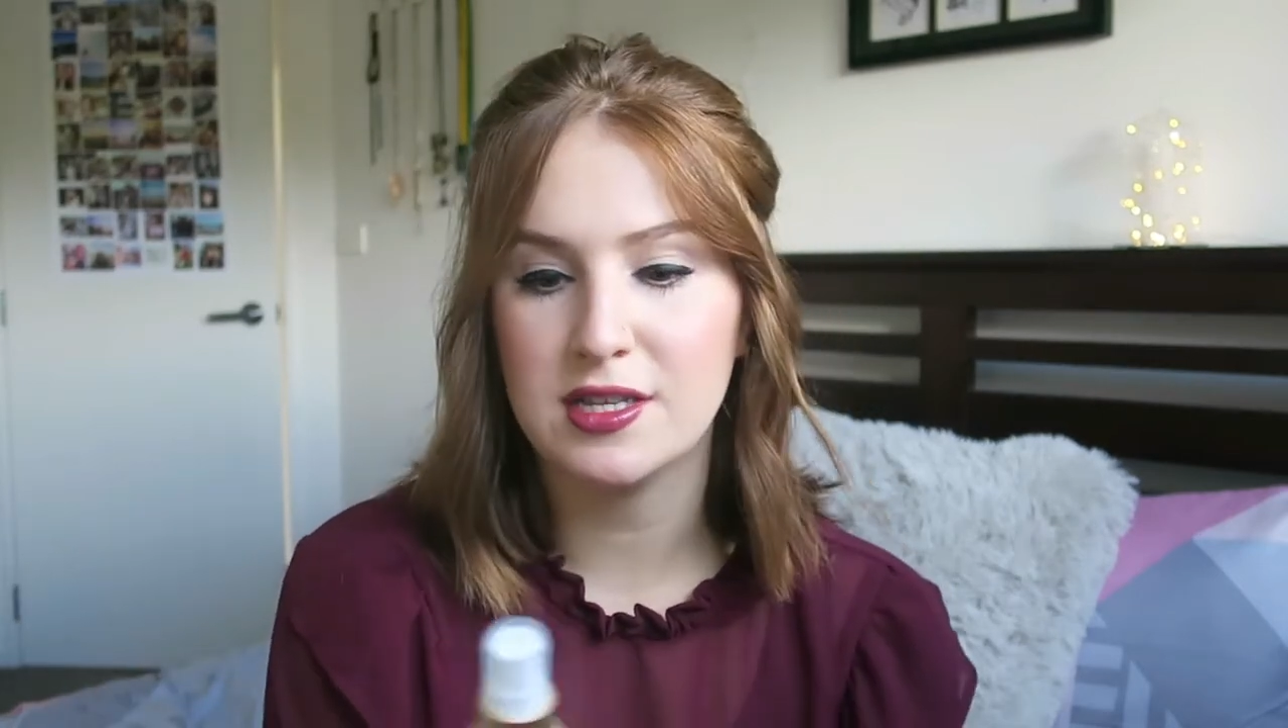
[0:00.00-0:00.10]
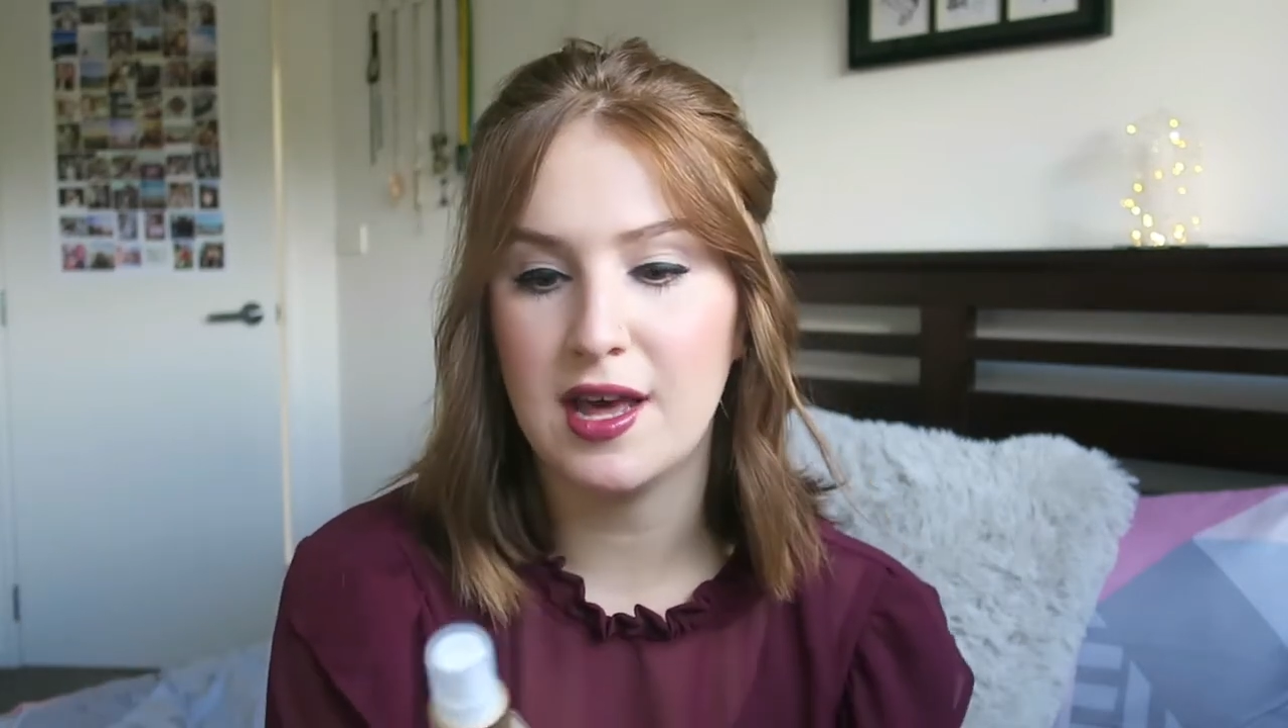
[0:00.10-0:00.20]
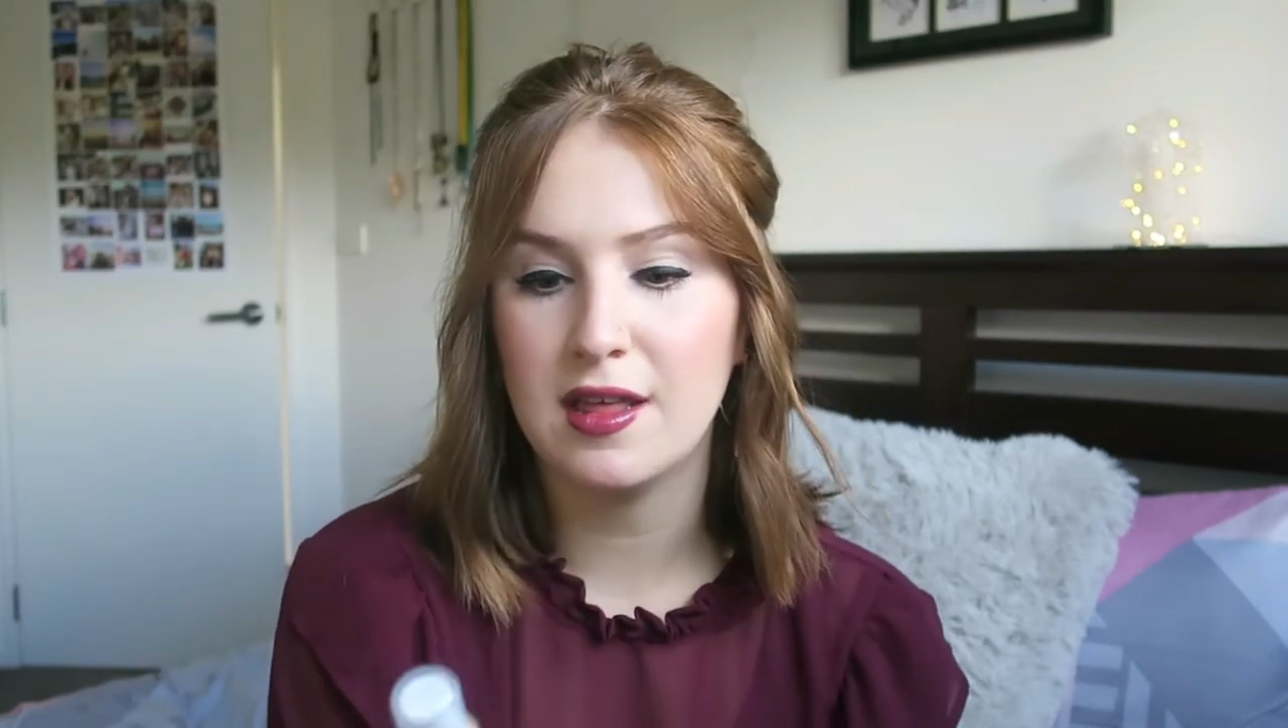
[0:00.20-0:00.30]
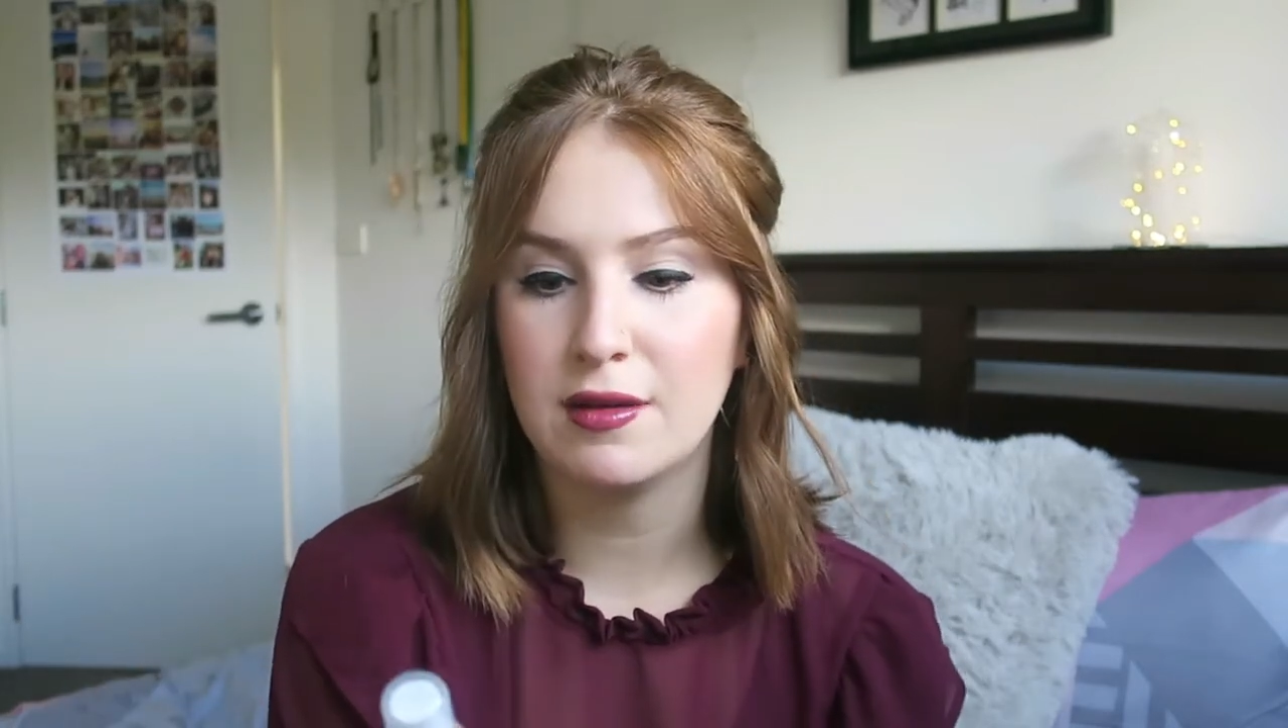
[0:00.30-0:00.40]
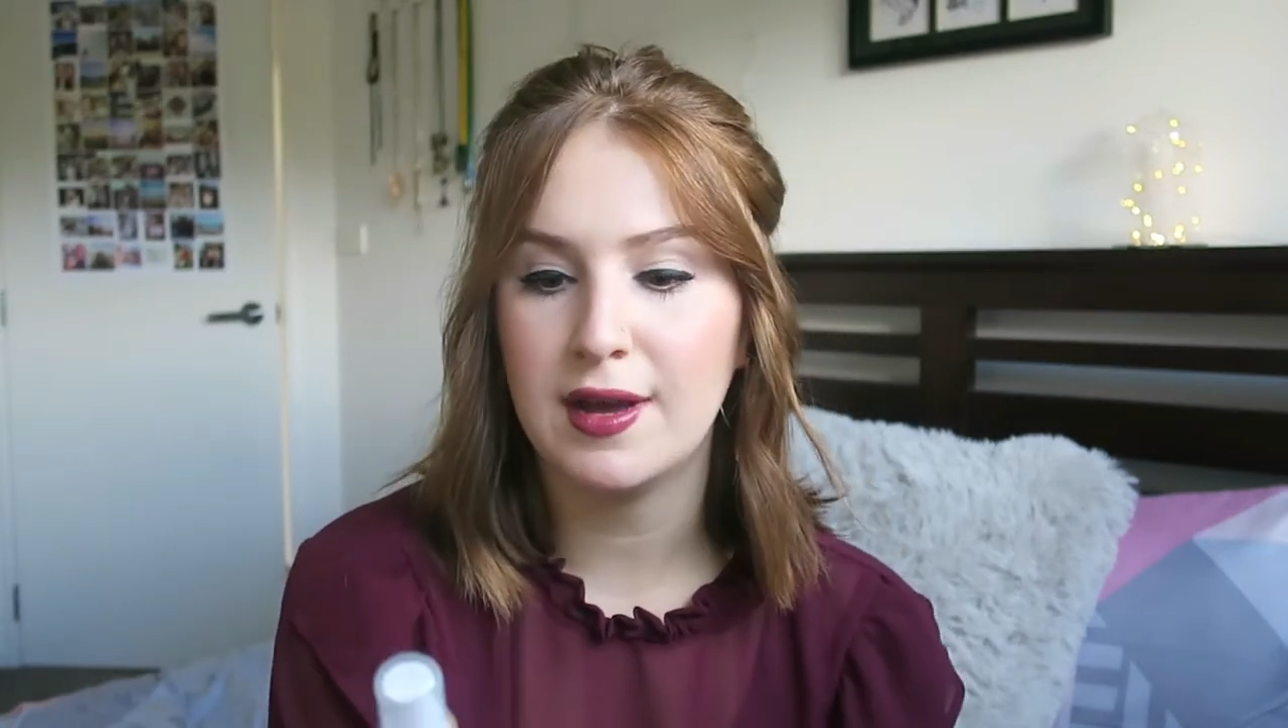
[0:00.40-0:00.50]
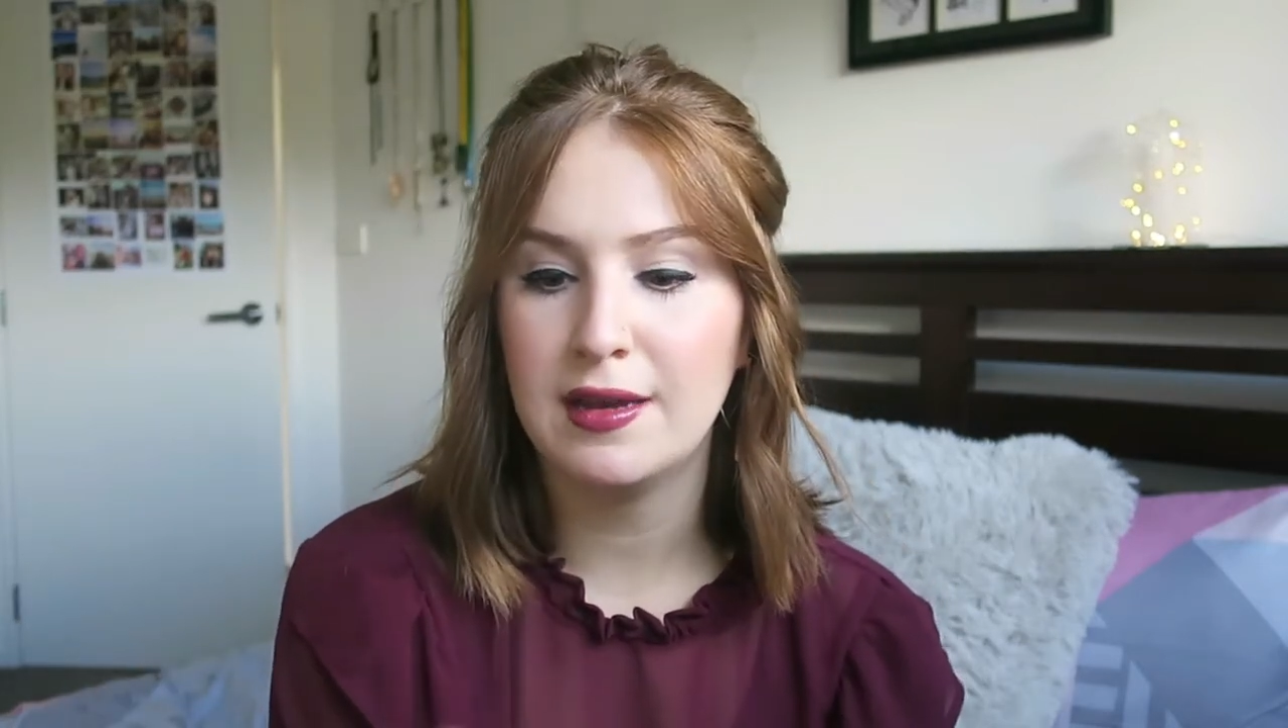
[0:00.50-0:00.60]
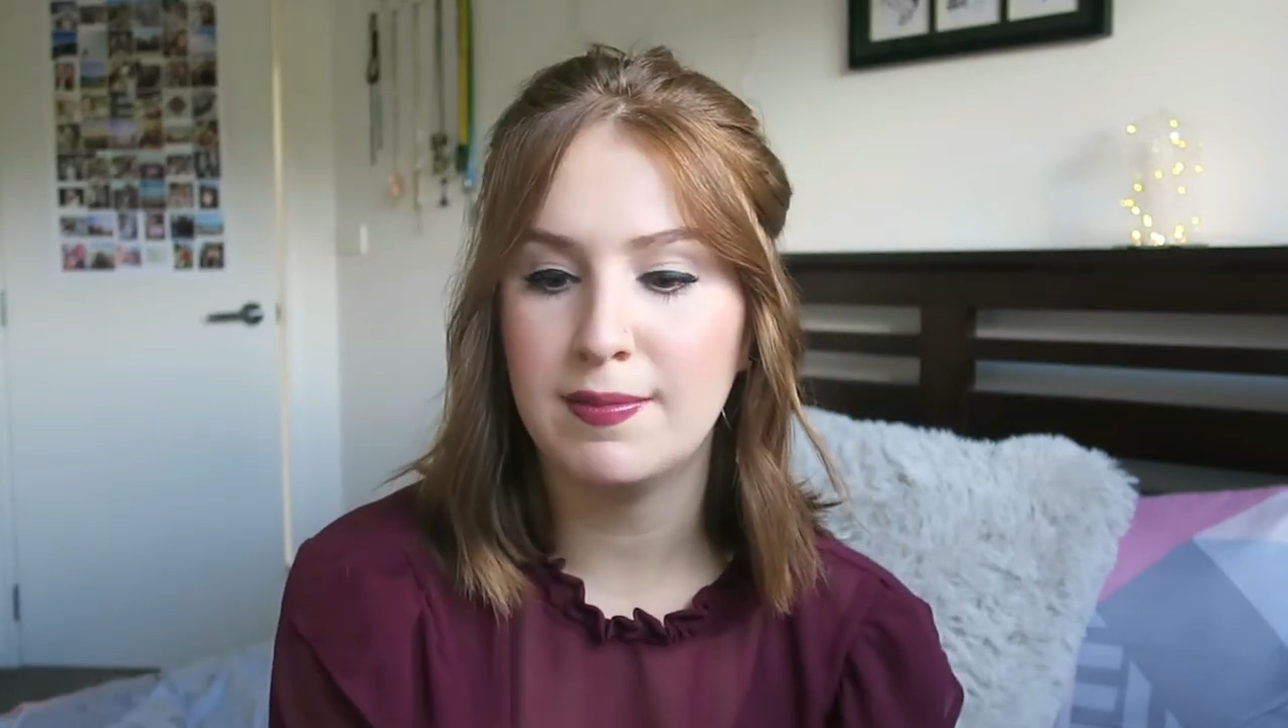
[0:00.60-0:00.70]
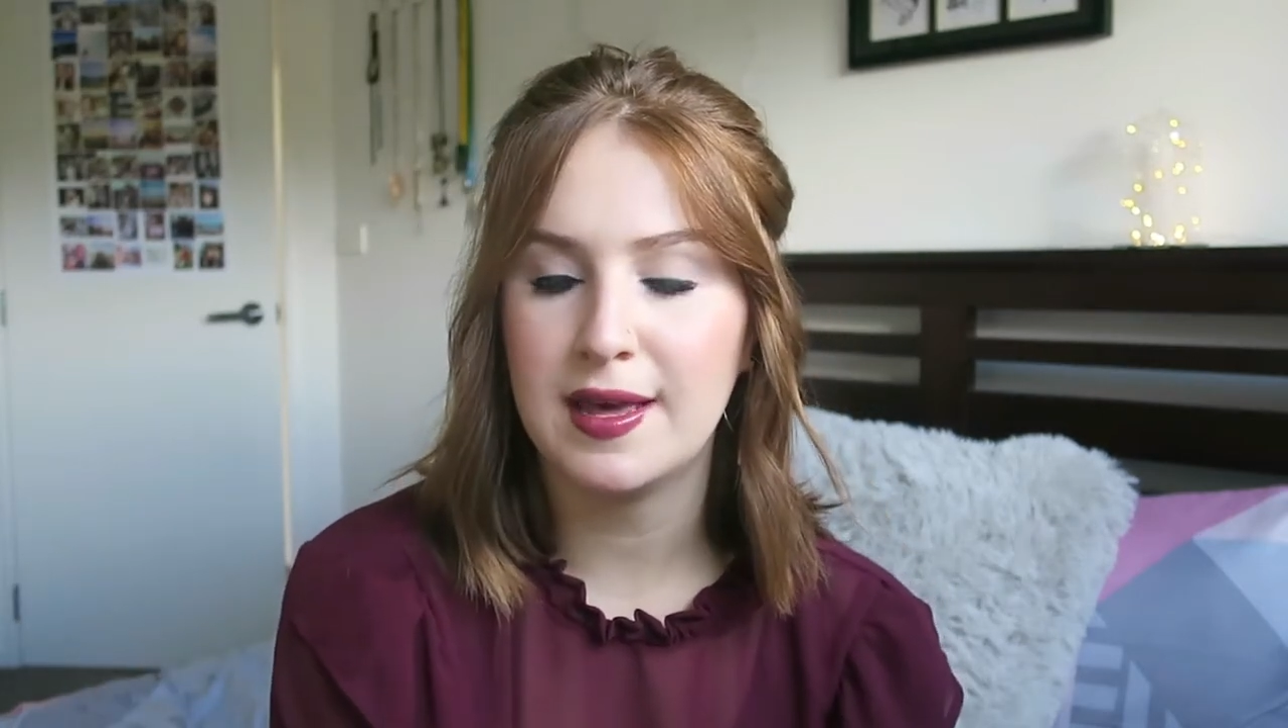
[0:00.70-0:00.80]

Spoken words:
as the other one,